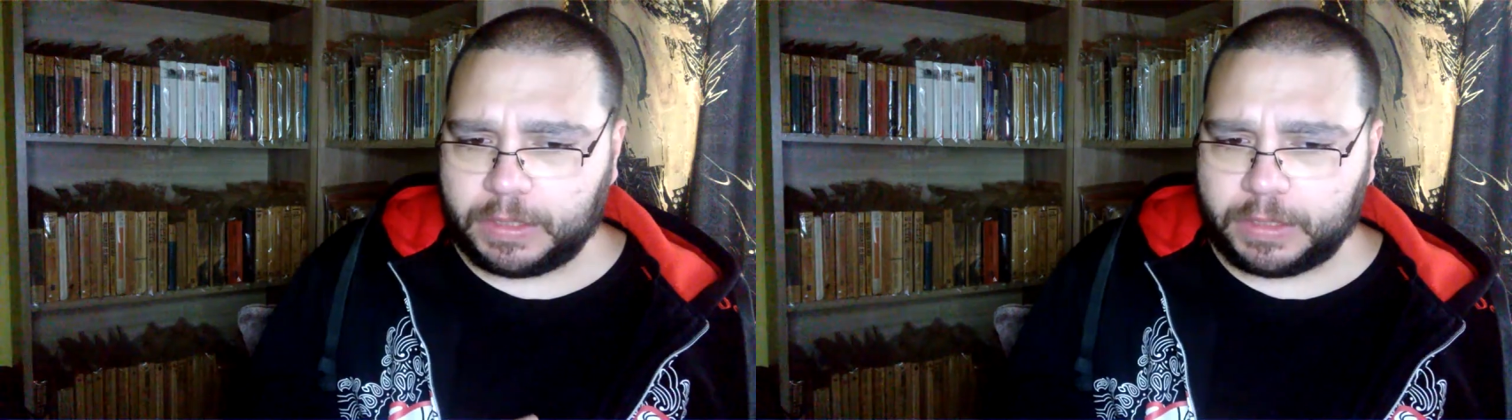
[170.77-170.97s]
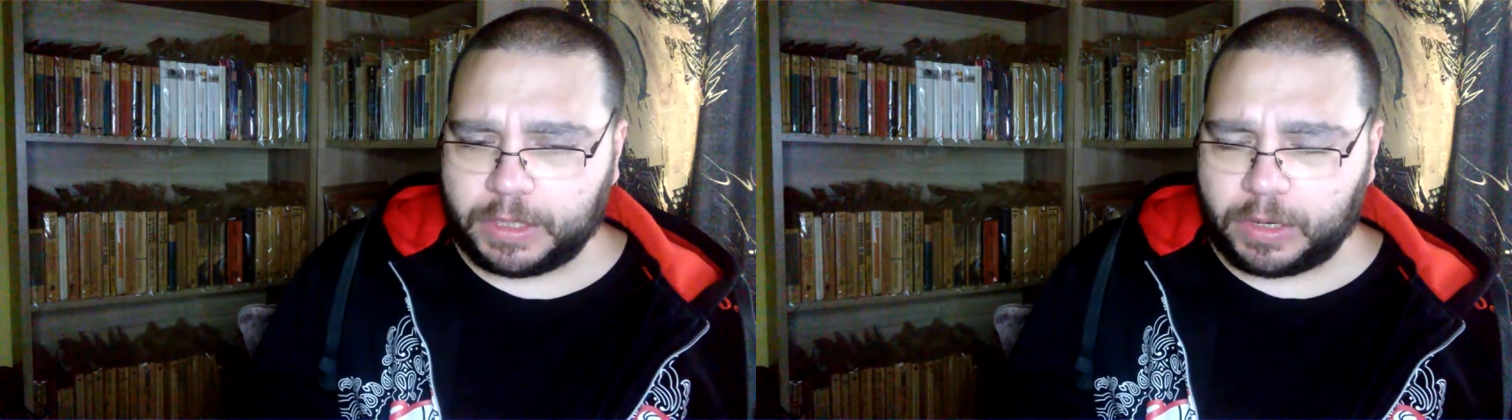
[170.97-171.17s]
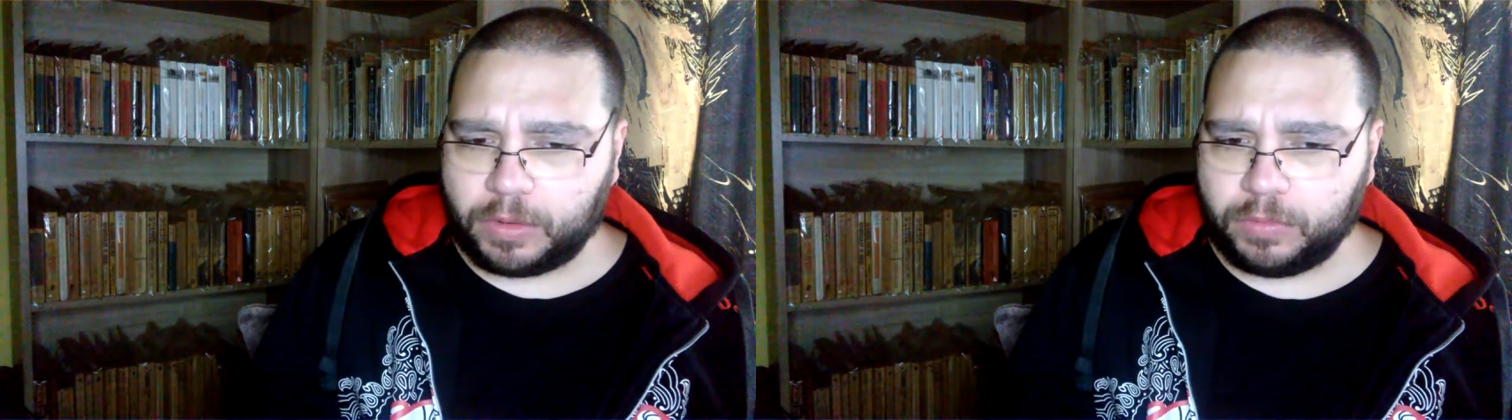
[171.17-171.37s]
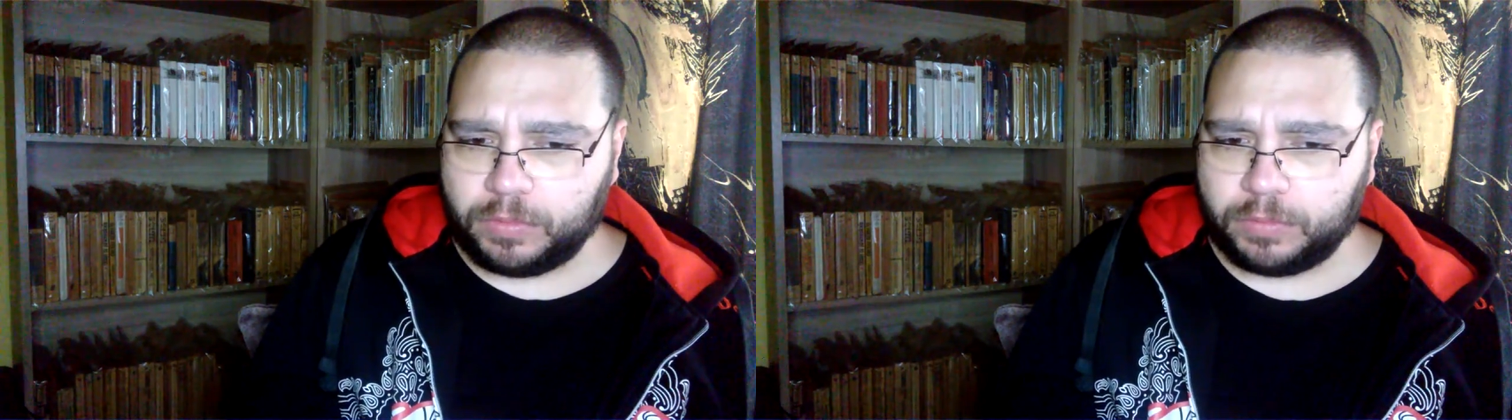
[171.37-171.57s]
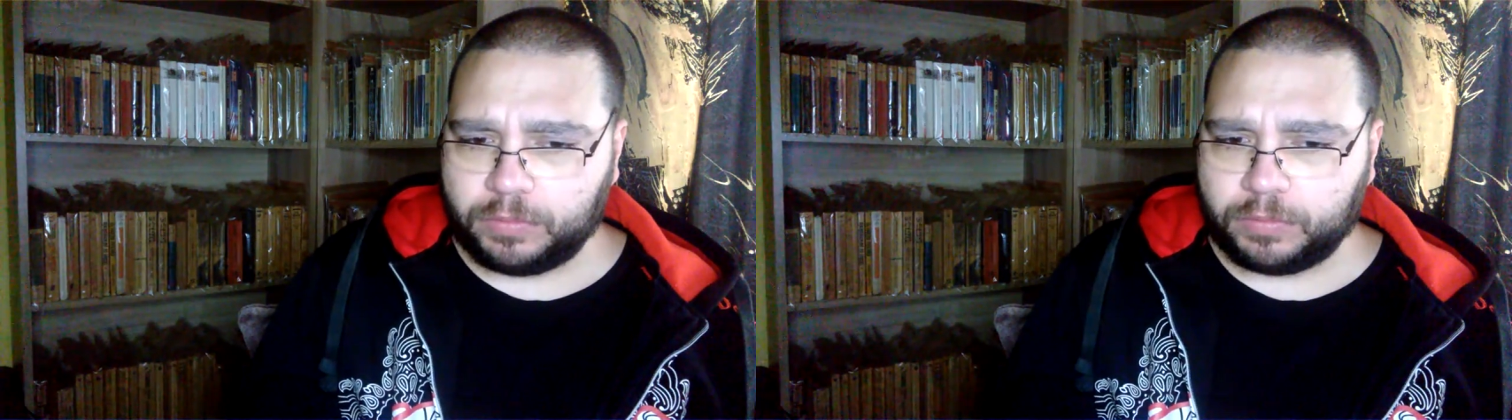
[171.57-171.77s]
you know,
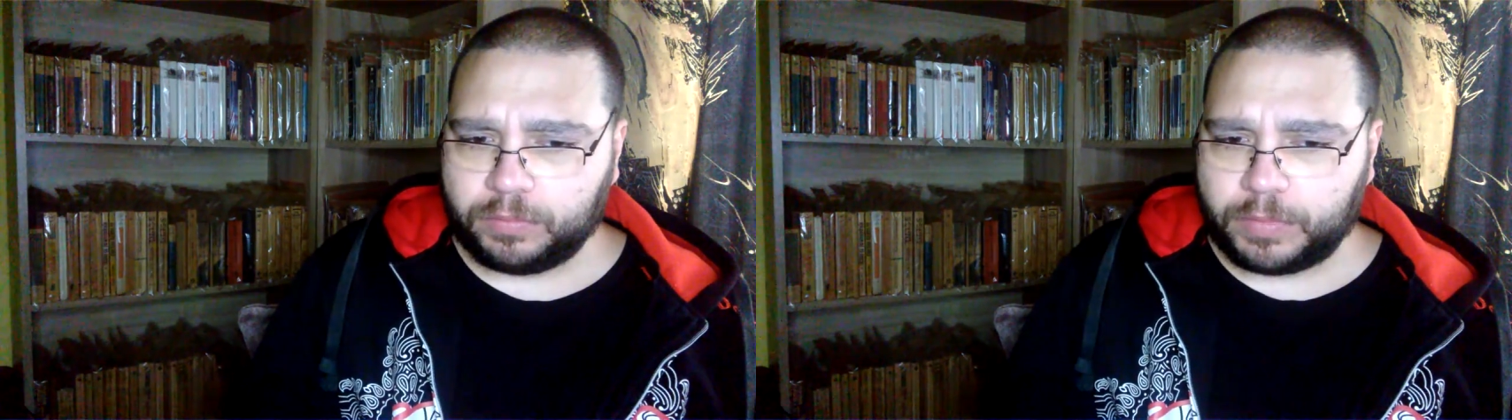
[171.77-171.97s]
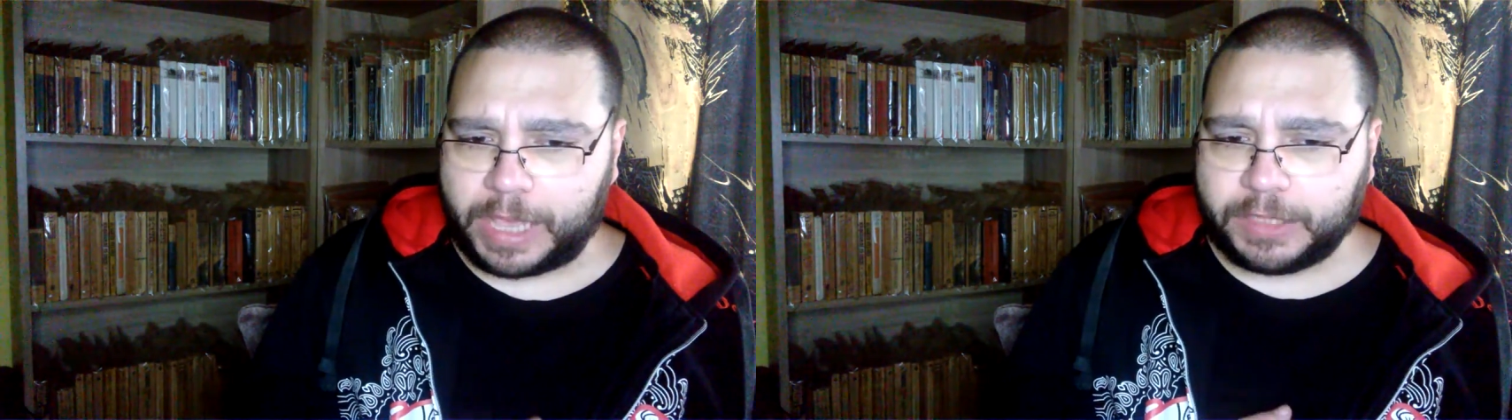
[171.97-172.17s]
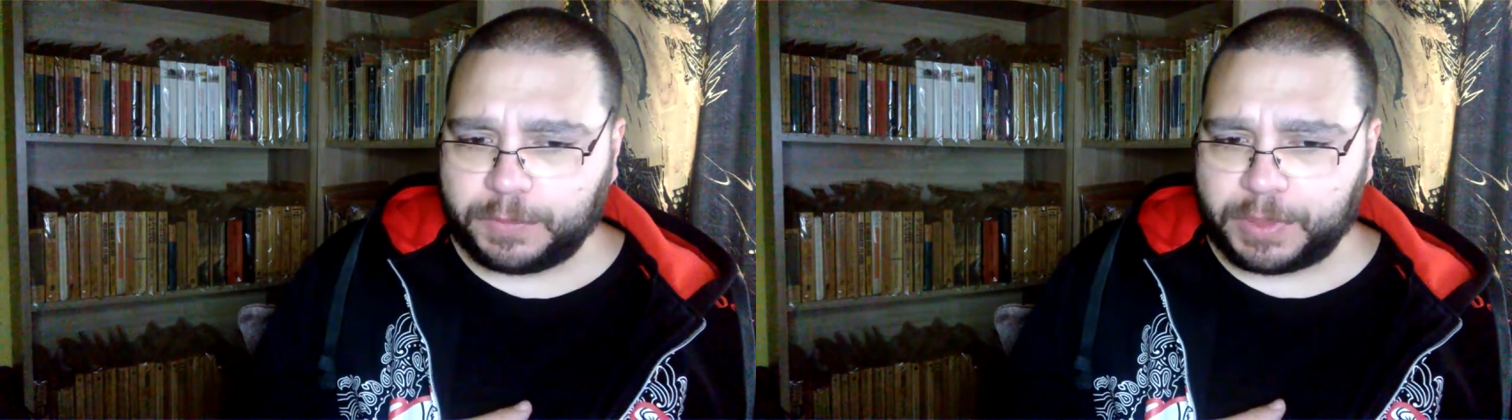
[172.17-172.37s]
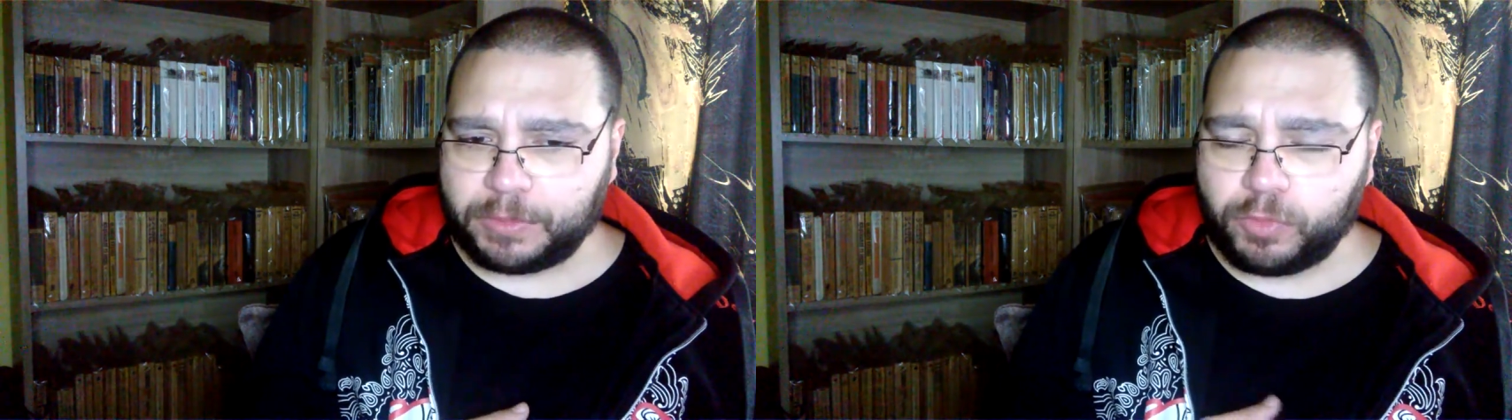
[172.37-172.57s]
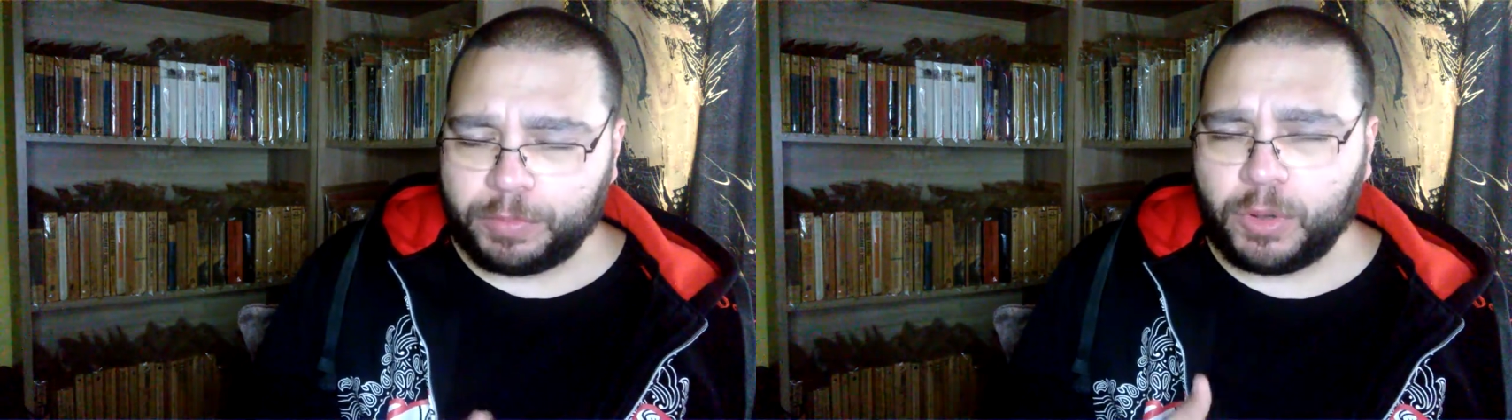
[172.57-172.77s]
has
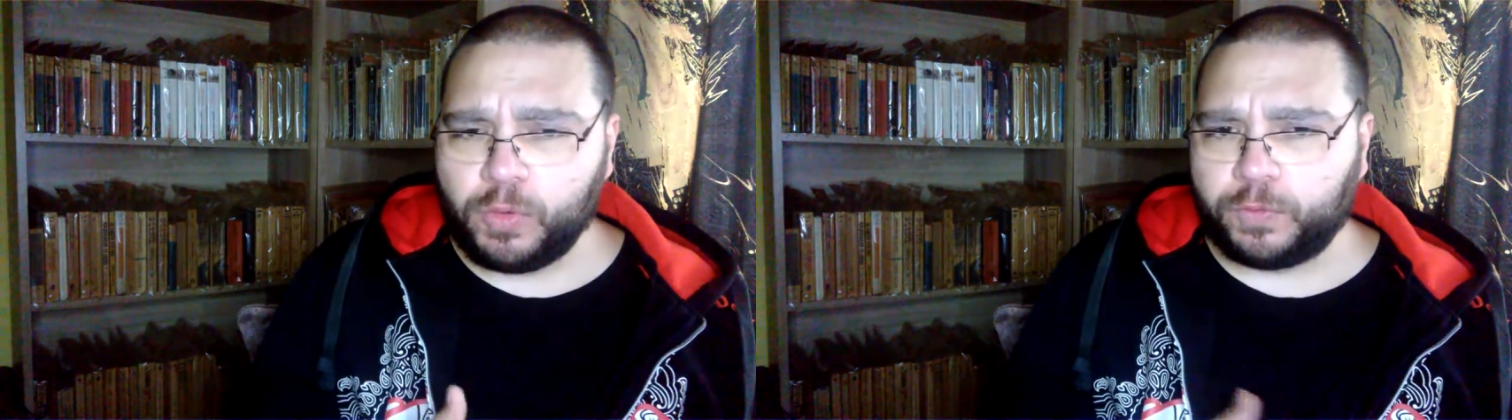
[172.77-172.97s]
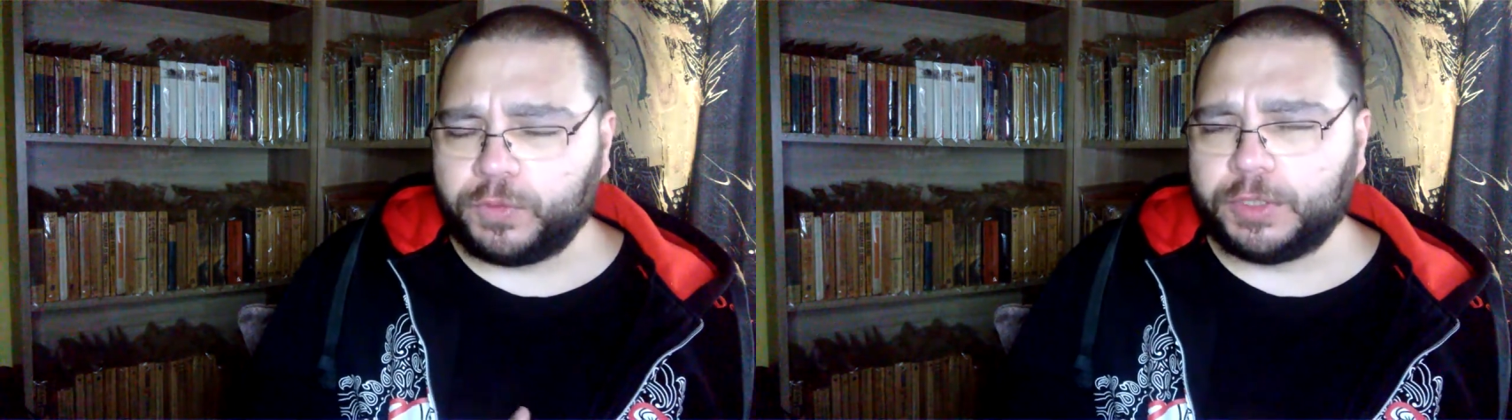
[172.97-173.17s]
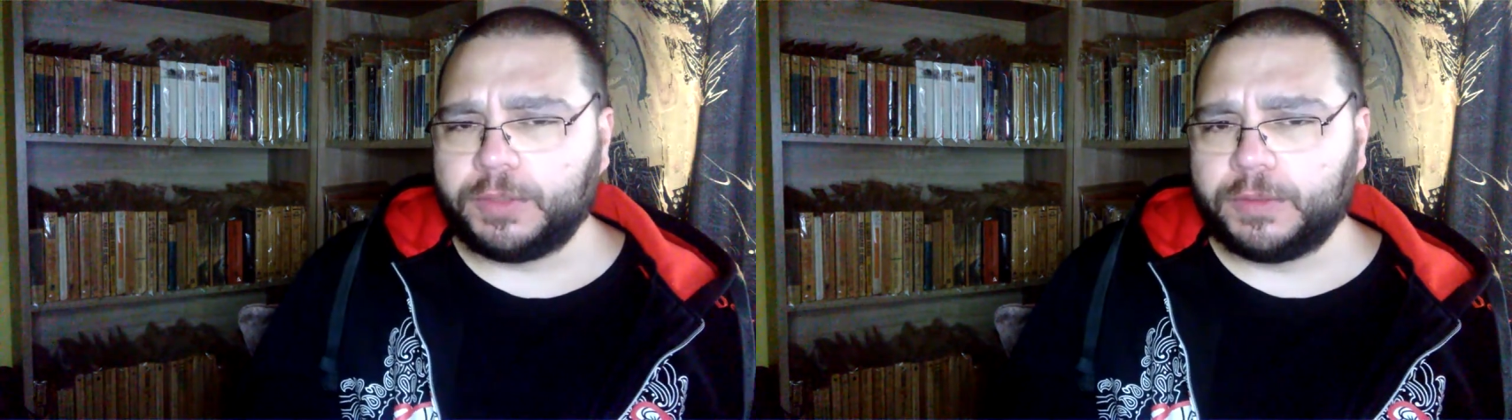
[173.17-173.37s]
been removed.